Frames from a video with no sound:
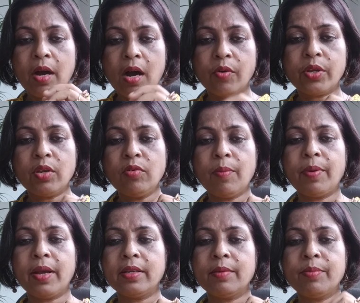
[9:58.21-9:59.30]
How can you
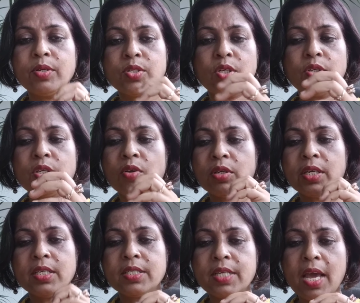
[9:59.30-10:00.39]
apply that? Because you did not get
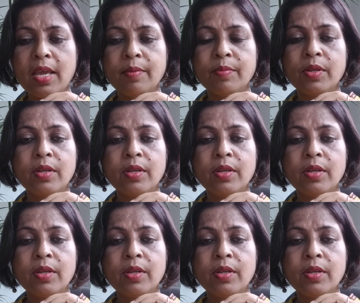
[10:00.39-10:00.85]
a time.